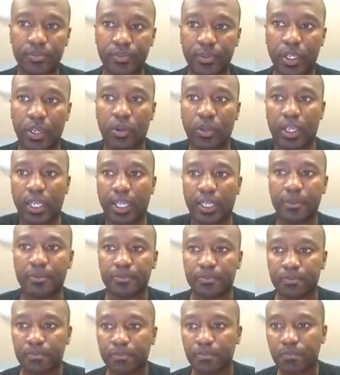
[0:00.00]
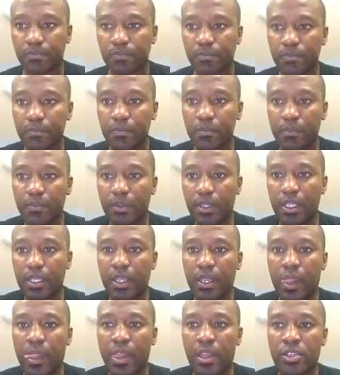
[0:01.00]
Okay.
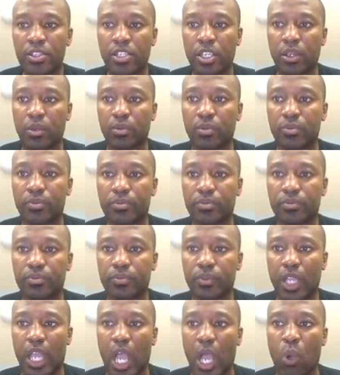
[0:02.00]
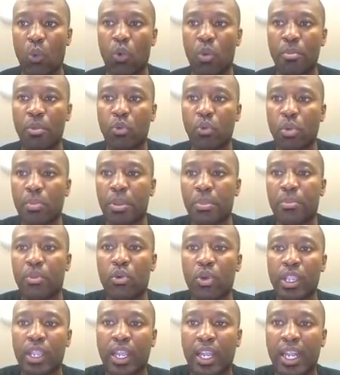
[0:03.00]
So, a woman will be more
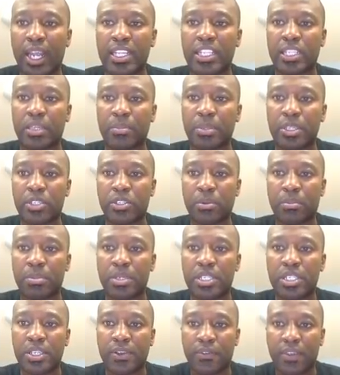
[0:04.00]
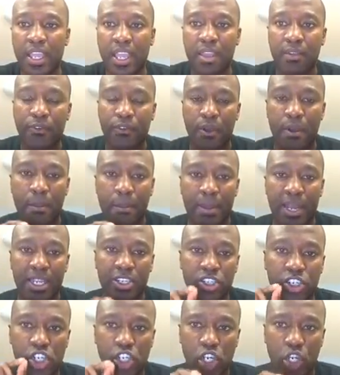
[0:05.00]
inclined to be submissive if a man
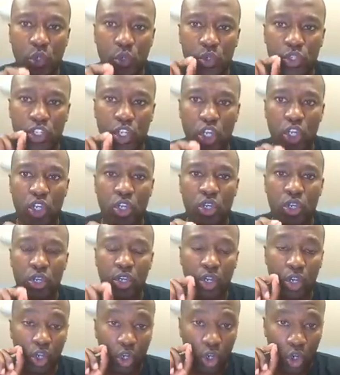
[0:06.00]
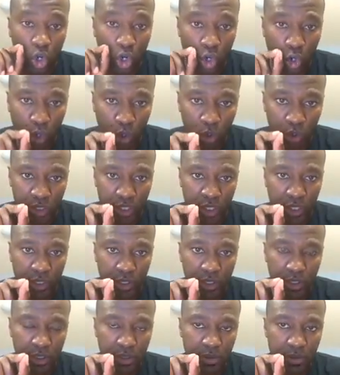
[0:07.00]
shows her loyalty.
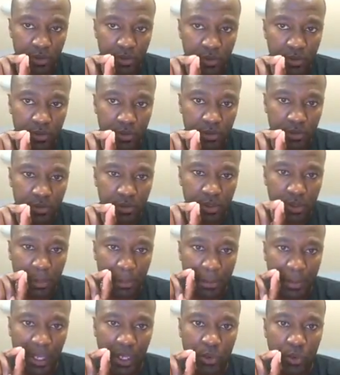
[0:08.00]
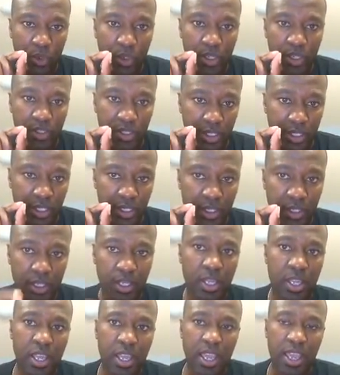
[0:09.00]
Big words here.
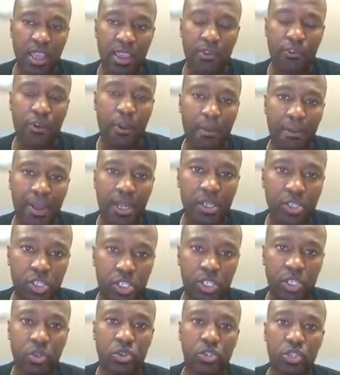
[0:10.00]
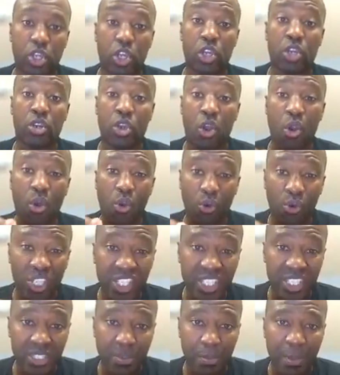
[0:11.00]
If a man shows her
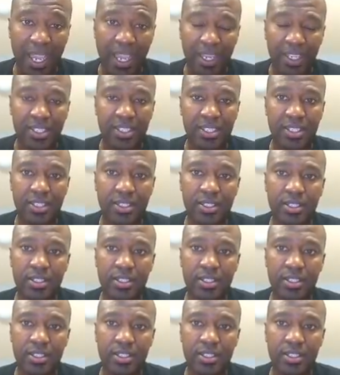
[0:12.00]
respect,